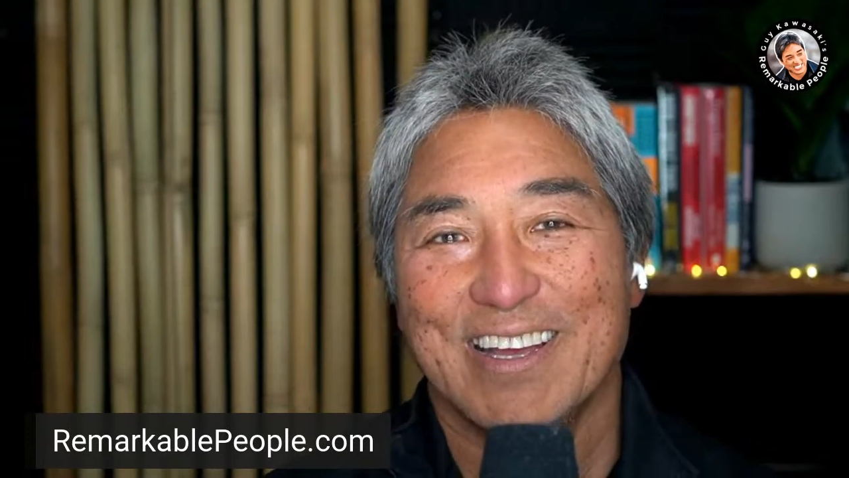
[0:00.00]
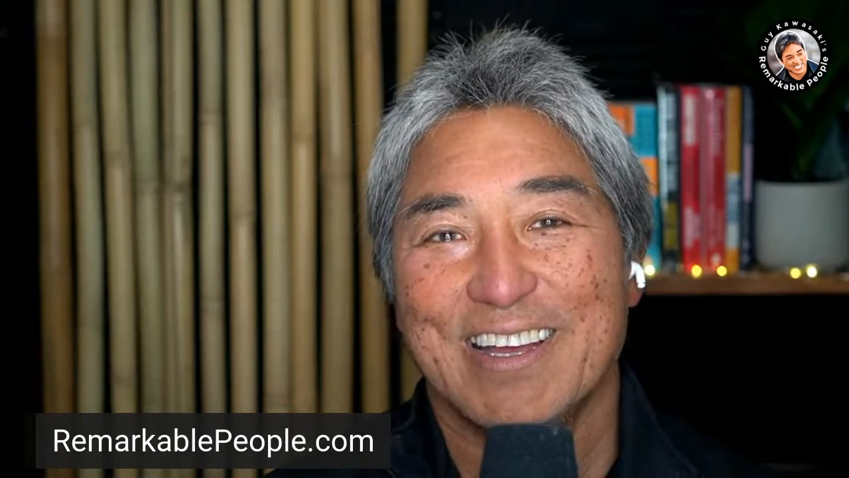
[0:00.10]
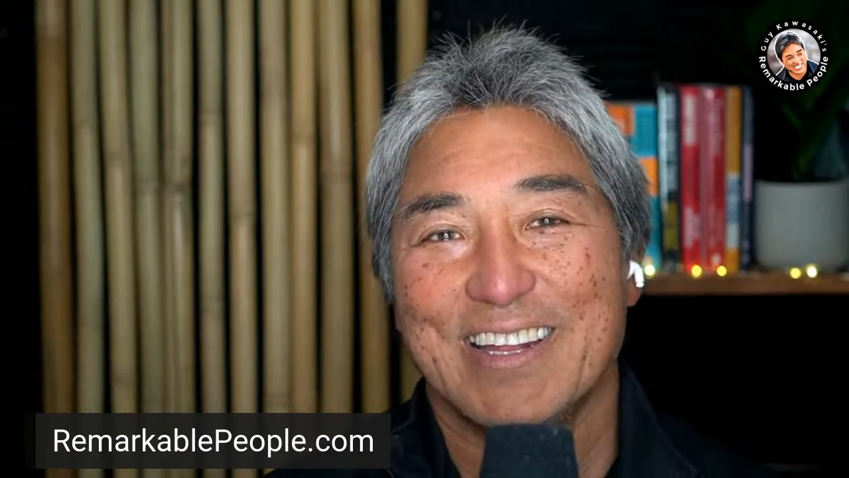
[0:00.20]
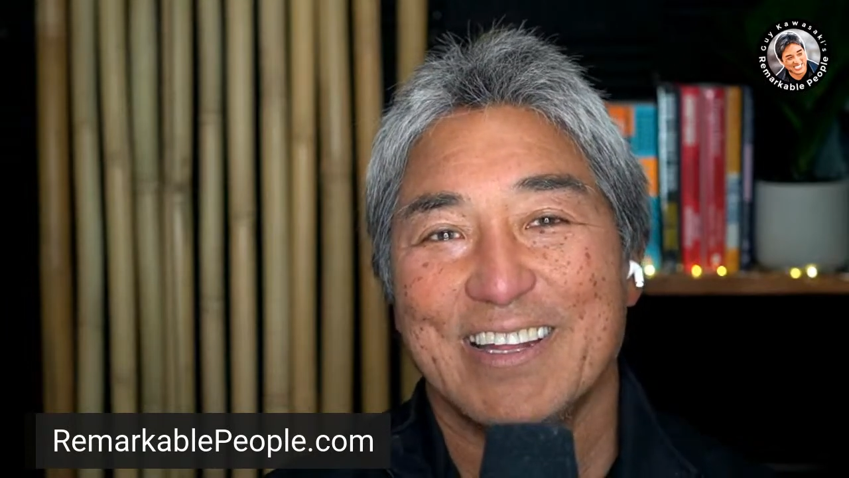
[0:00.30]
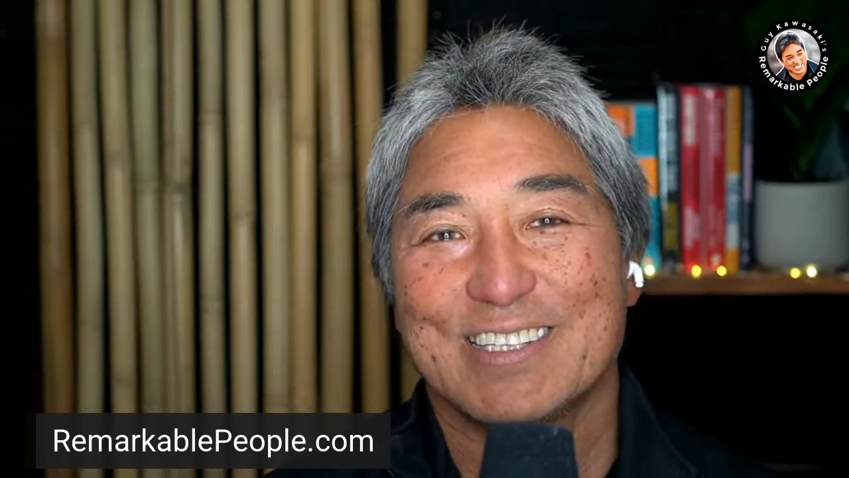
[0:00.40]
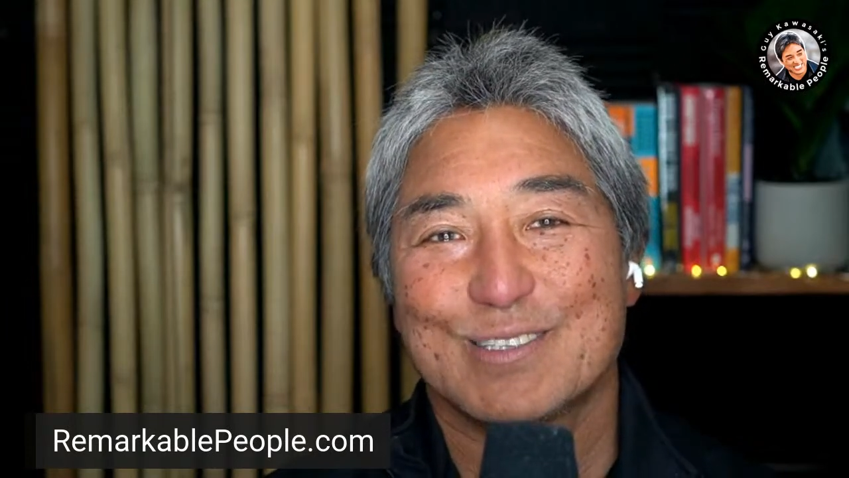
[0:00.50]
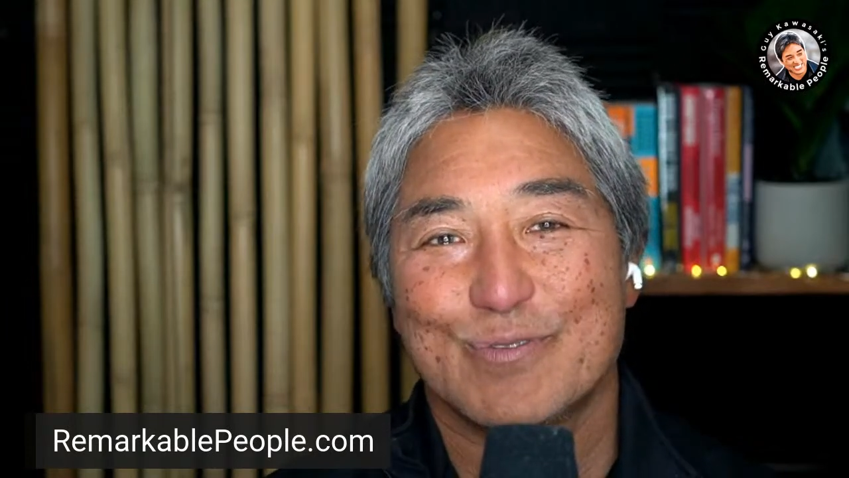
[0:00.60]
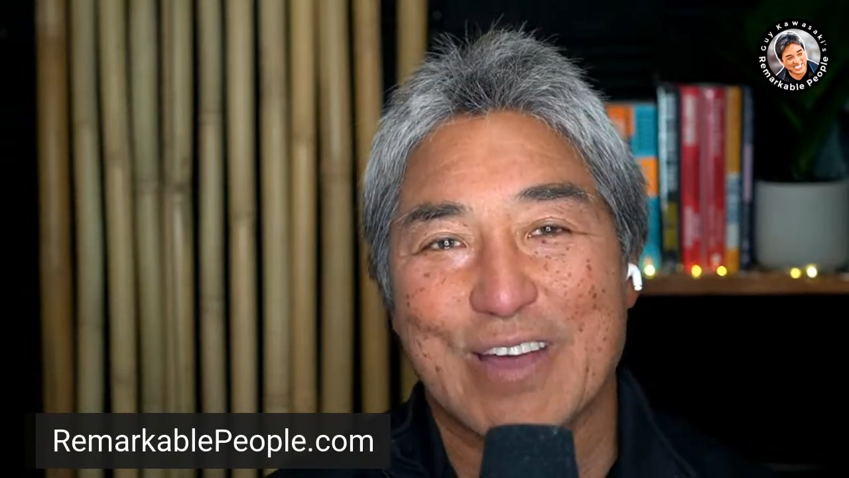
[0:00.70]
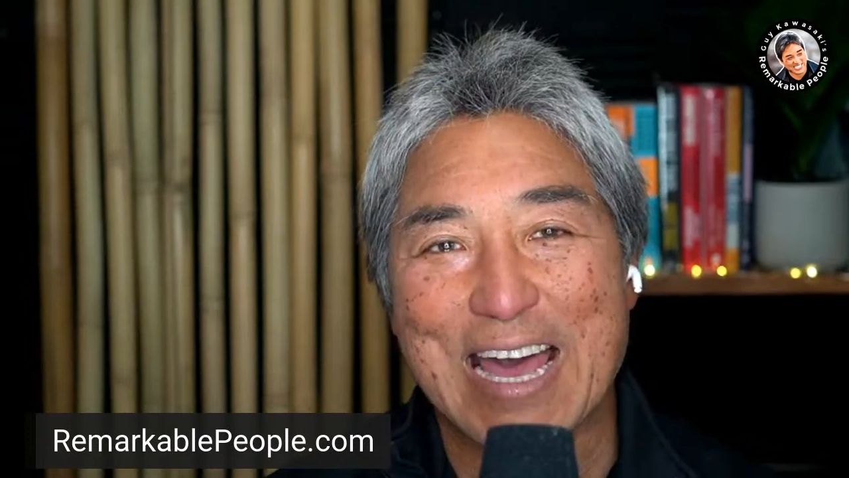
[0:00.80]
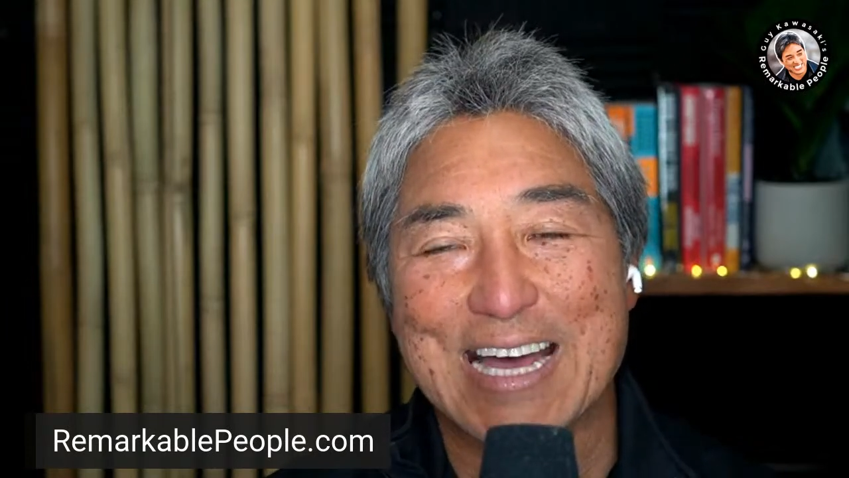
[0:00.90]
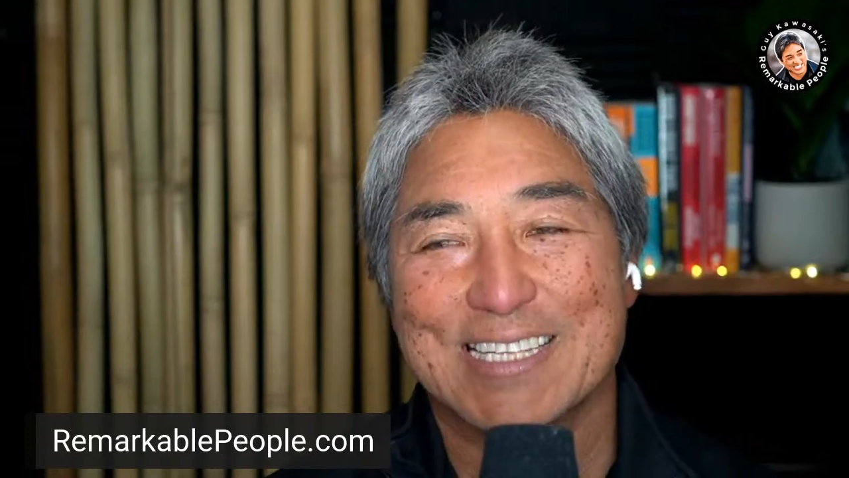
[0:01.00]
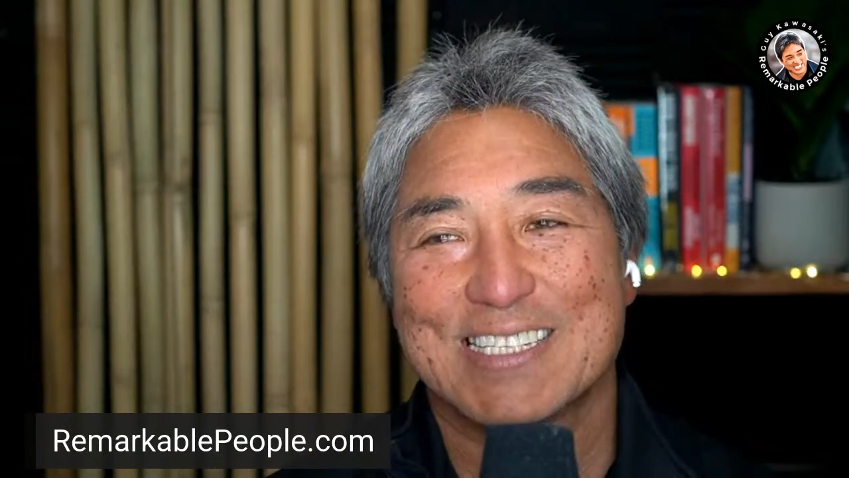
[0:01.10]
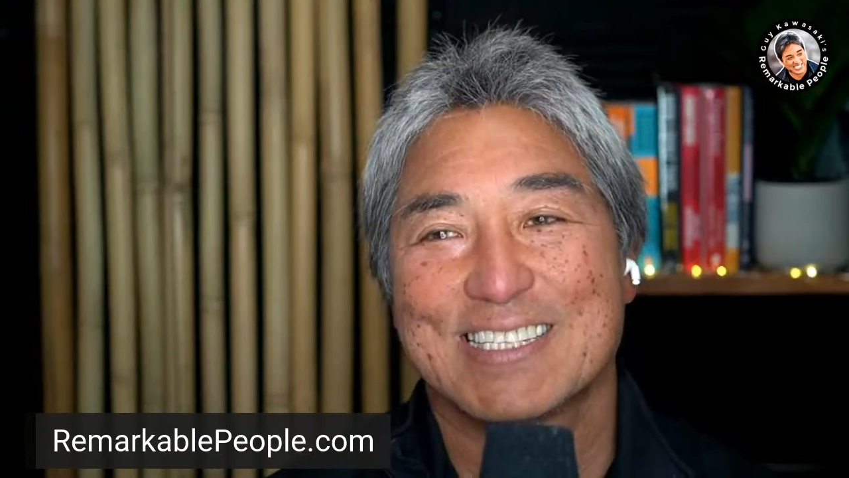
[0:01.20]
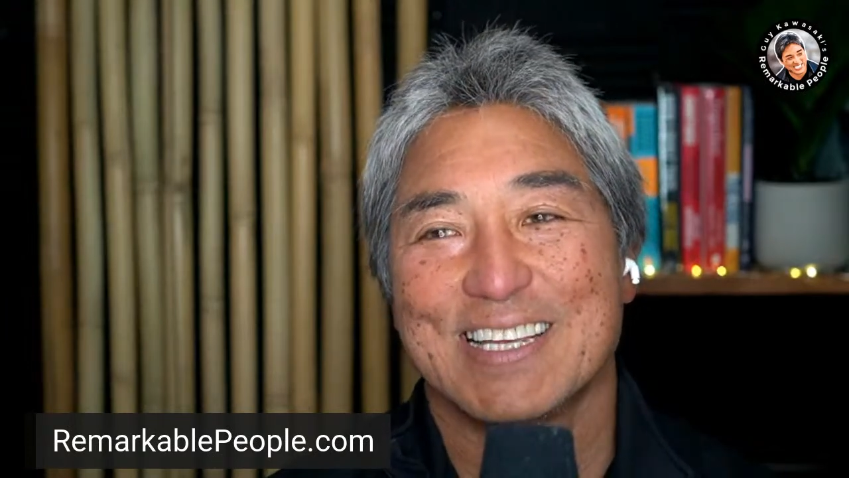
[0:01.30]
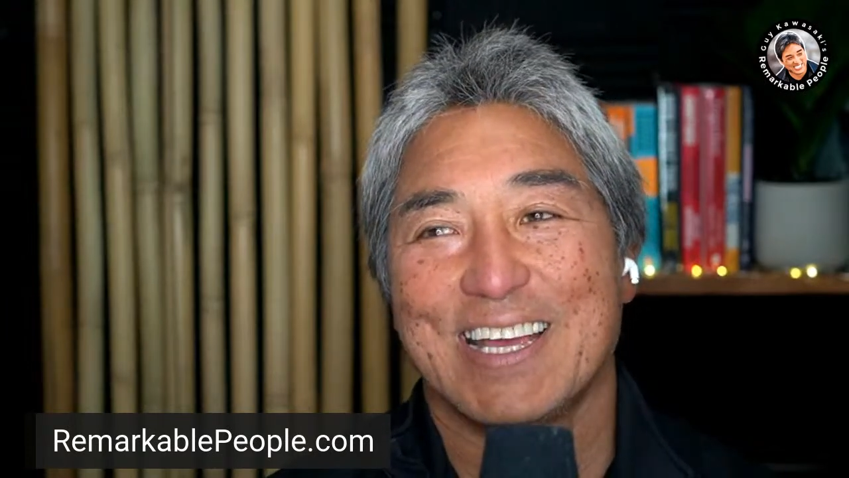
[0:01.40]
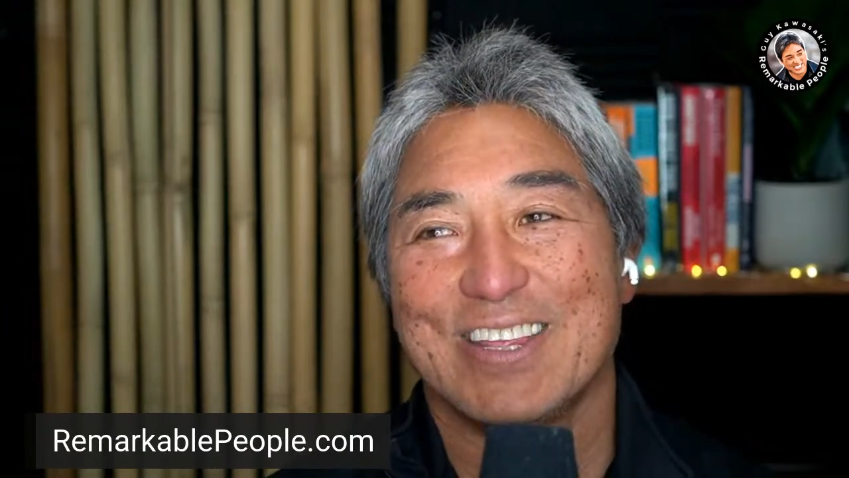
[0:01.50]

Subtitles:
and it's fast